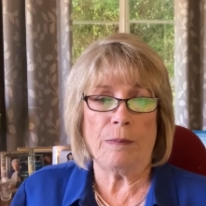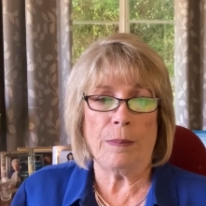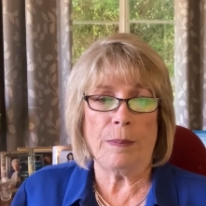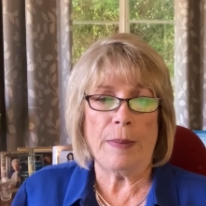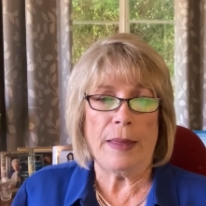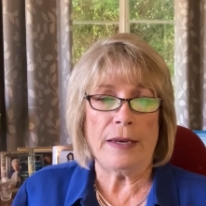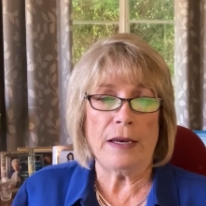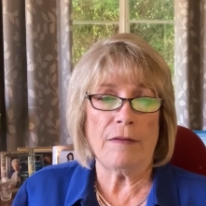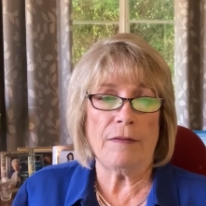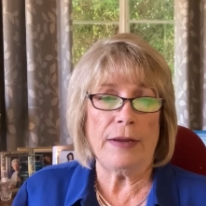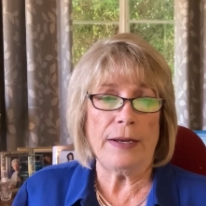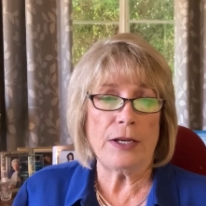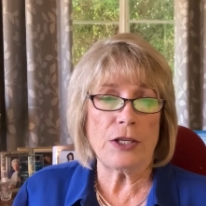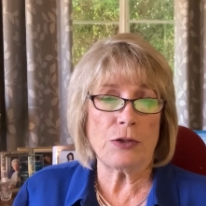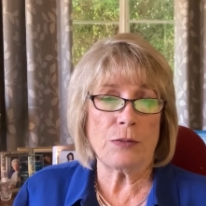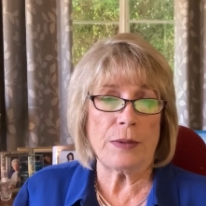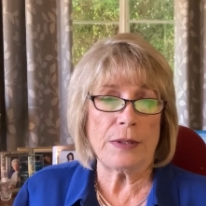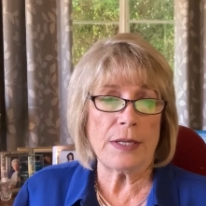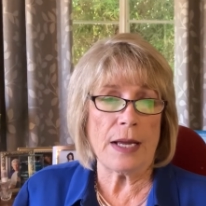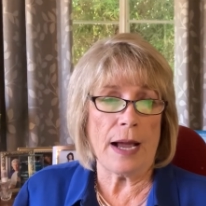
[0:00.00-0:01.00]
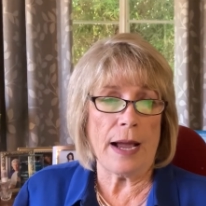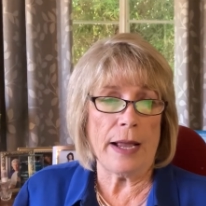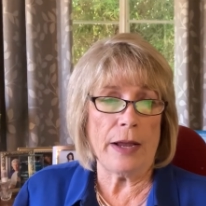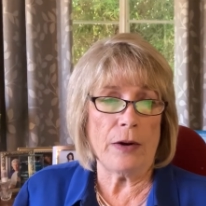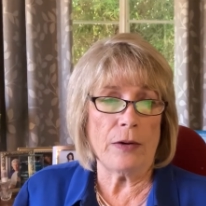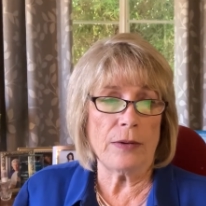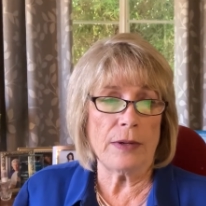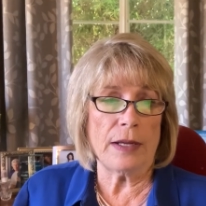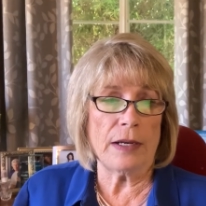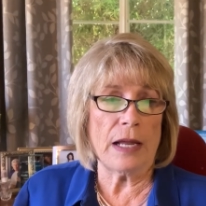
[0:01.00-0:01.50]
Benavides
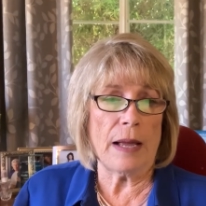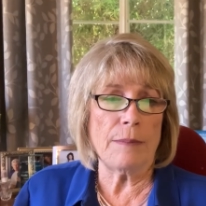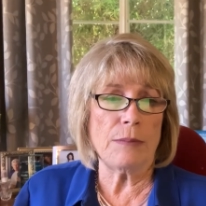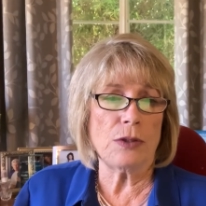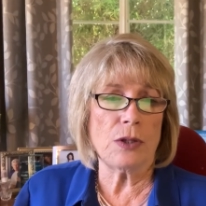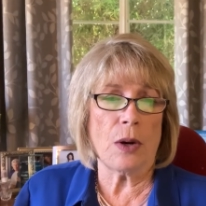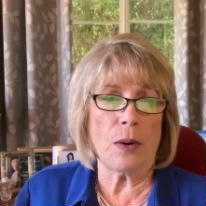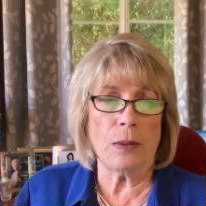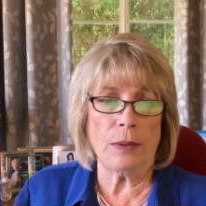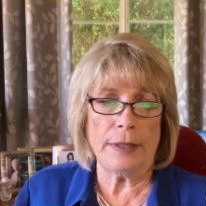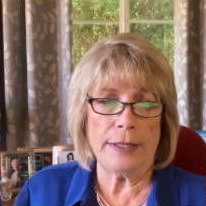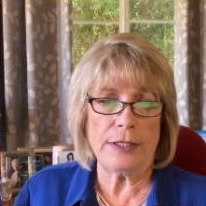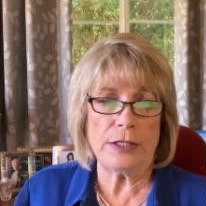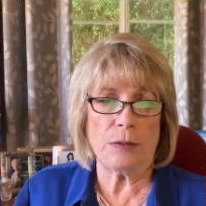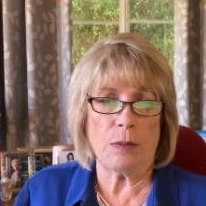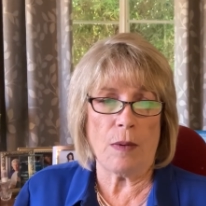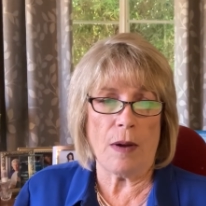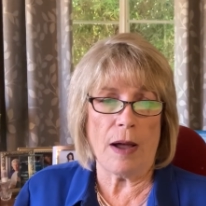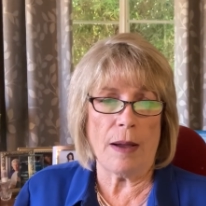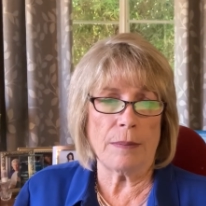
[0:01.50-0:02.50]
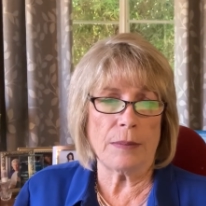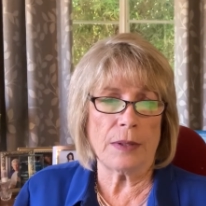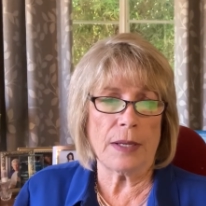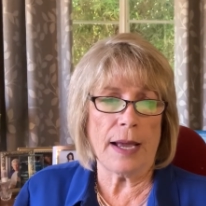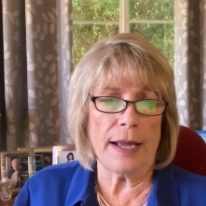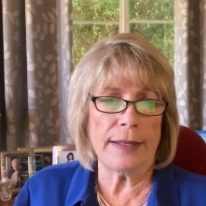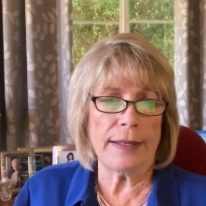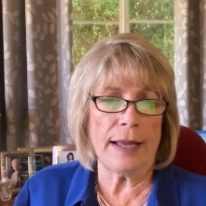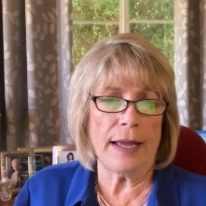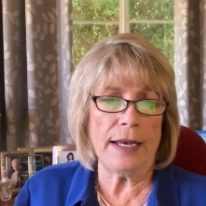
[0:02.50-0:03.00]
retired, and I'm totally swamped.
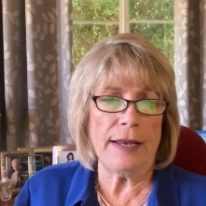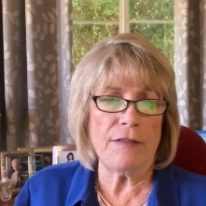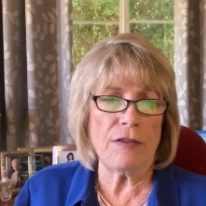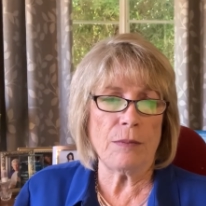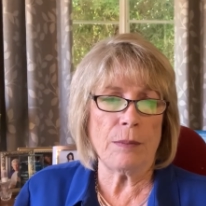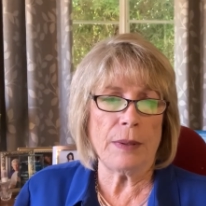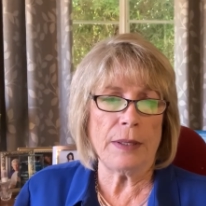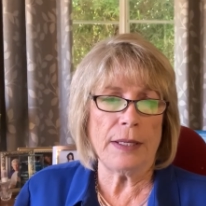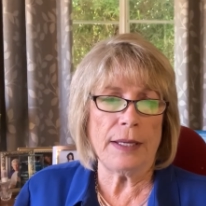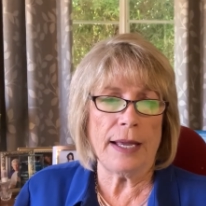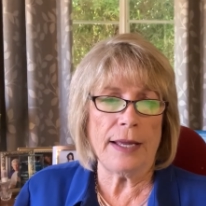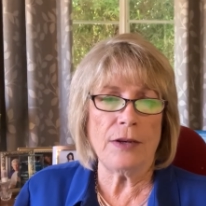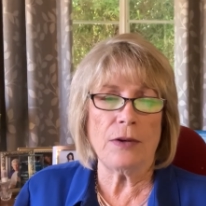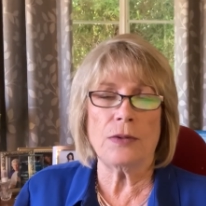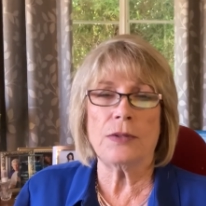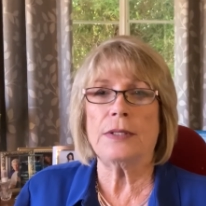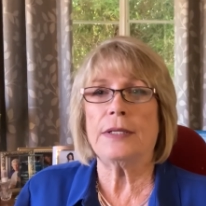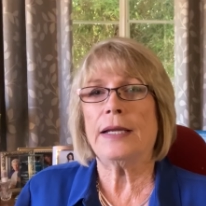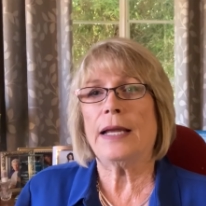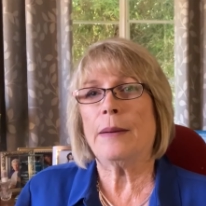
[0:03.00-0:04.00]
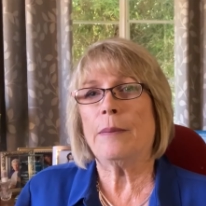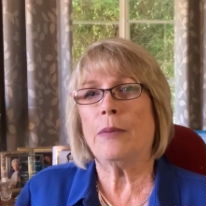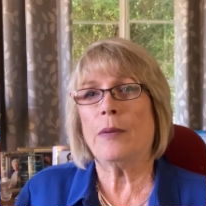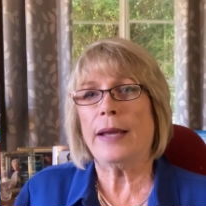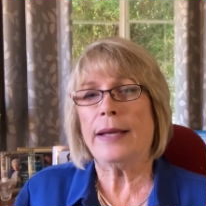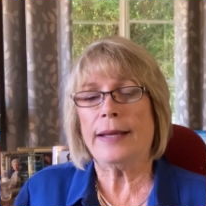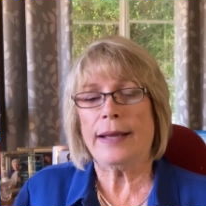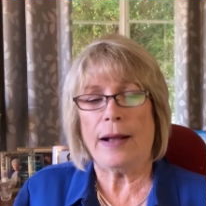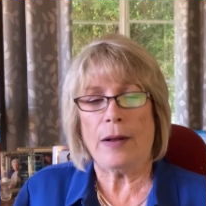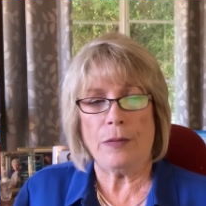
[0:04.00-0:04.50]
I can't even begin to see a
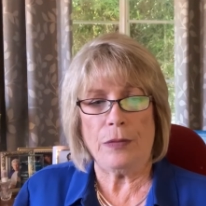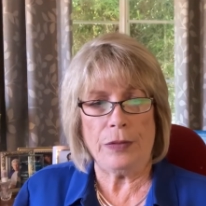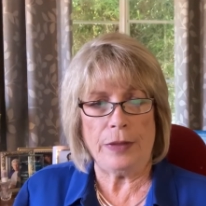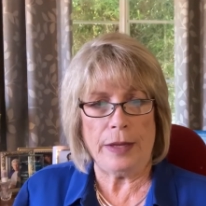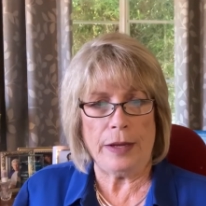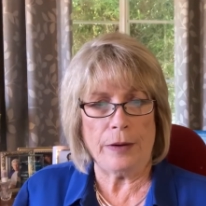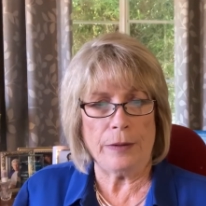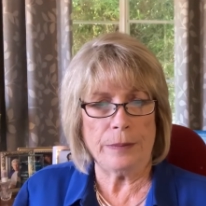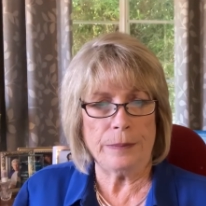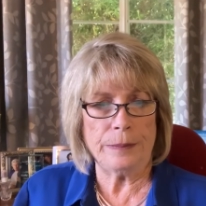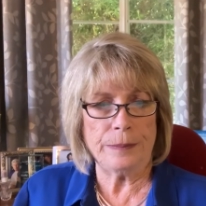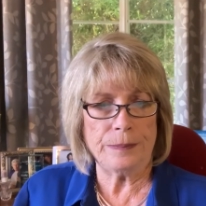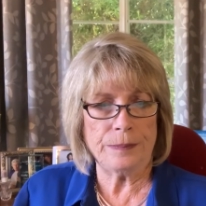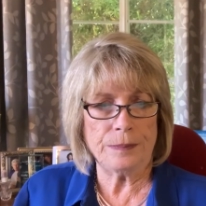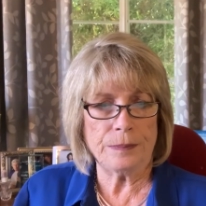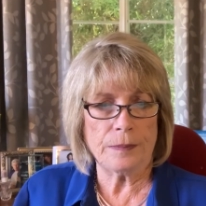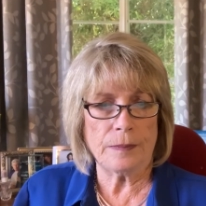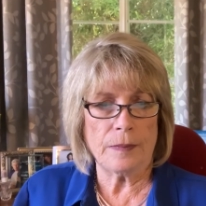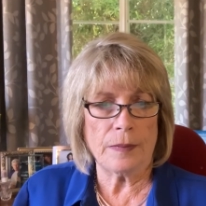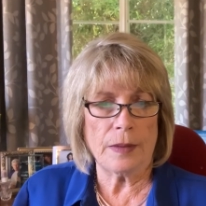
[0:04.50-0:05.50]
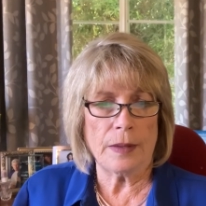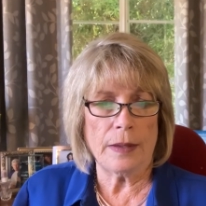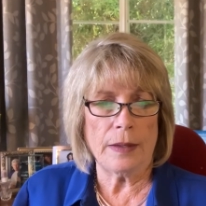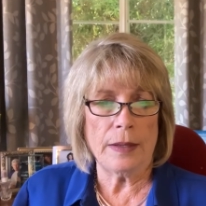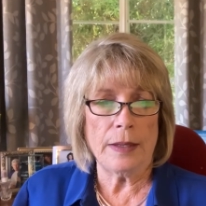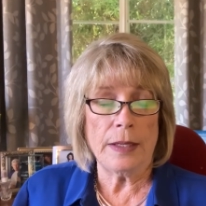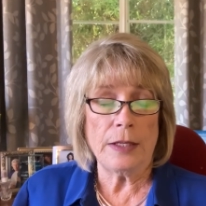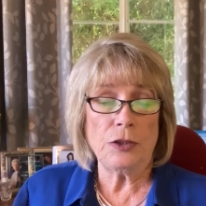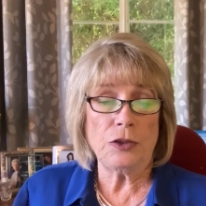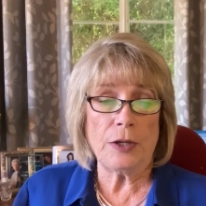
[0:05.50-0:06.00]
break out there."
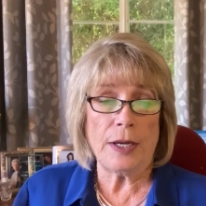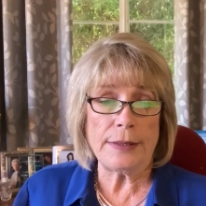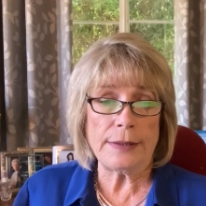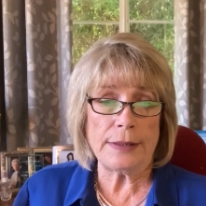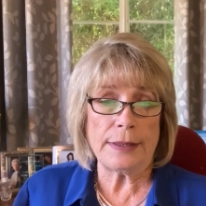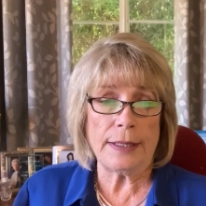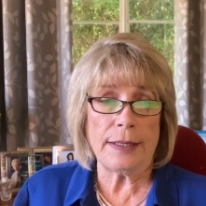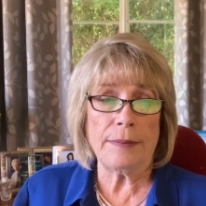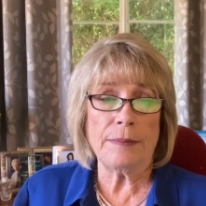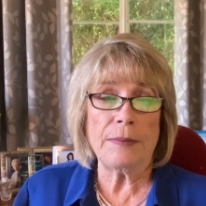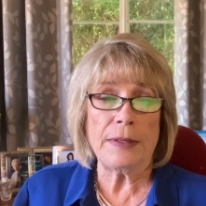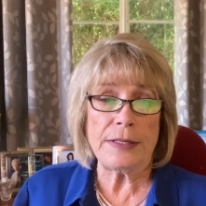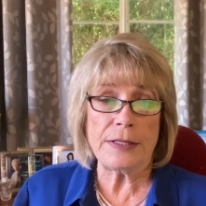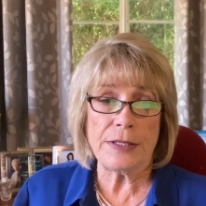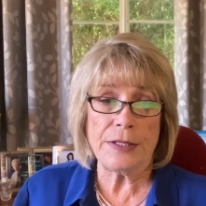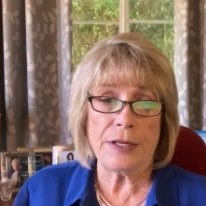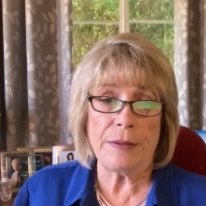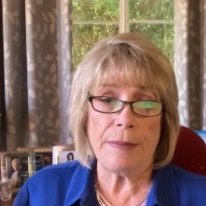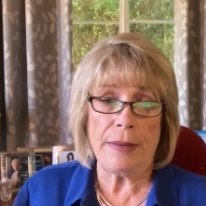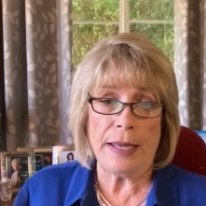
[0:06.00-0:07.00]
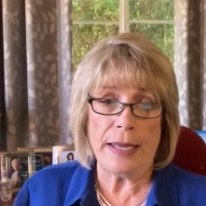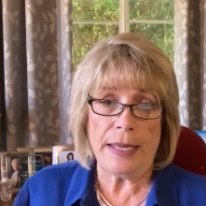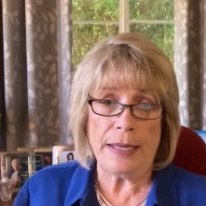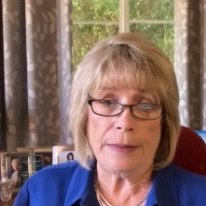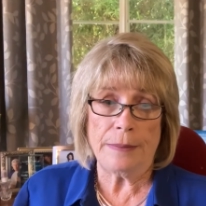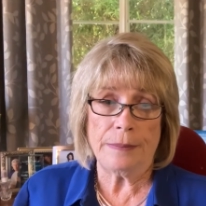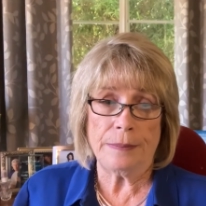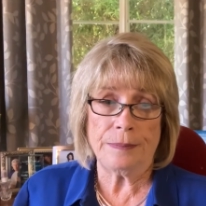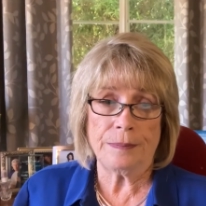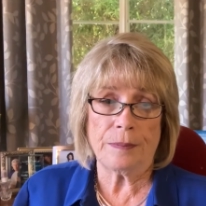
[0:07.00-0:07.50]
"Jessica, listen to me."
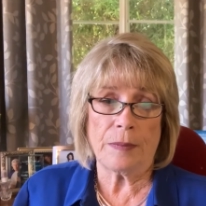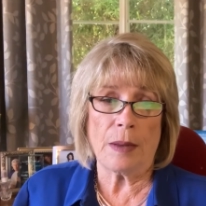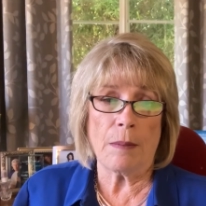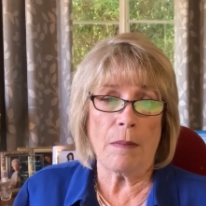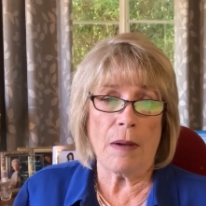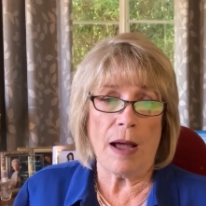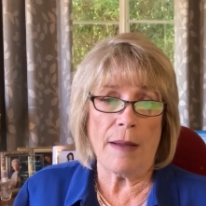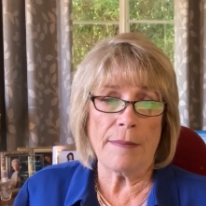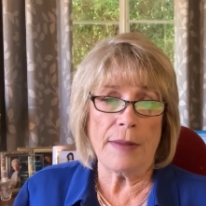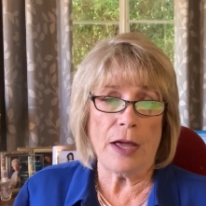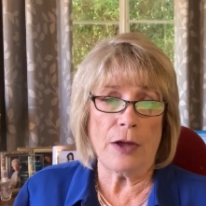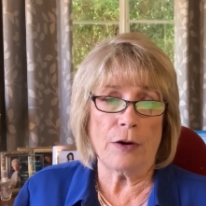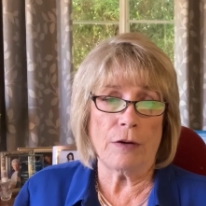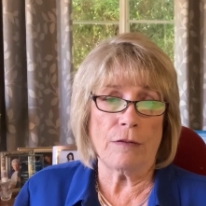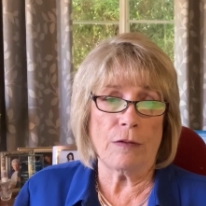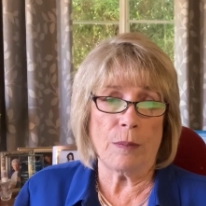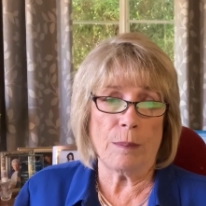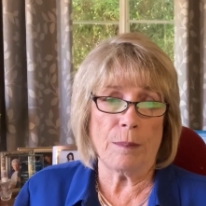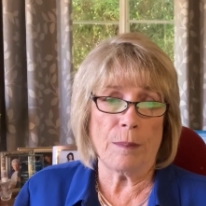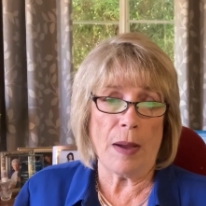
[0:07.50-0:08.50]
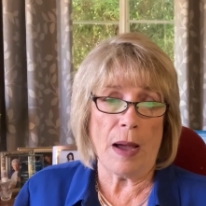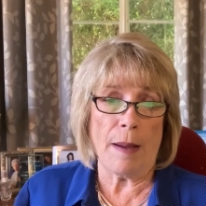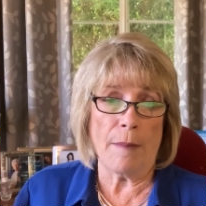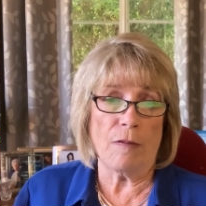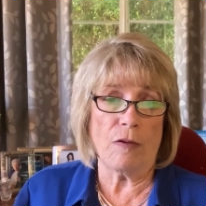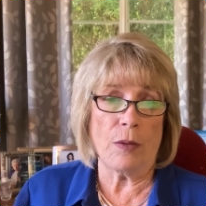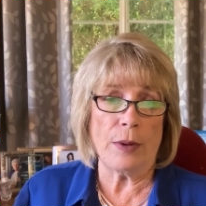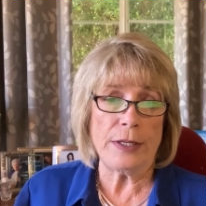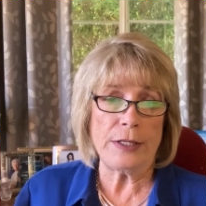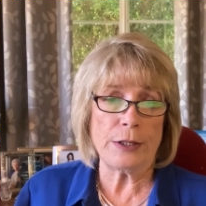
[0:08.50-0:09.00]
Mom had her mom
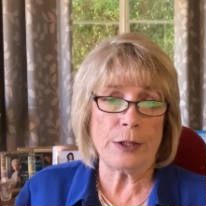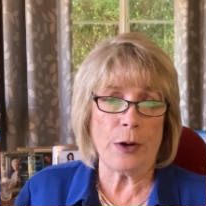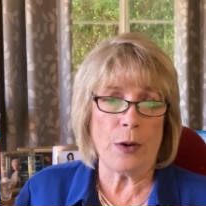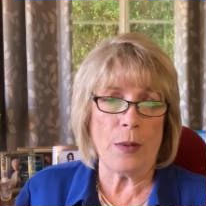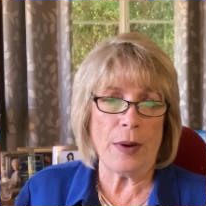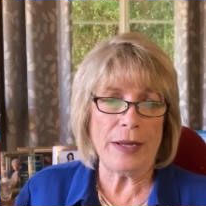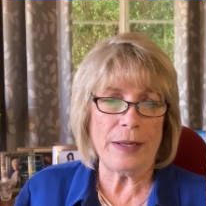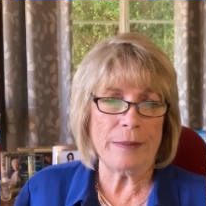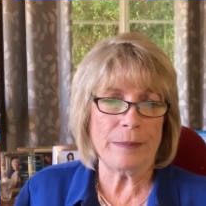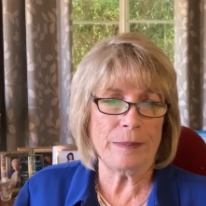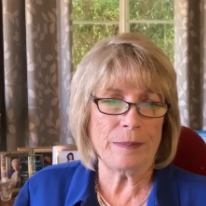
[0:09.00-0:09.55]
voice going.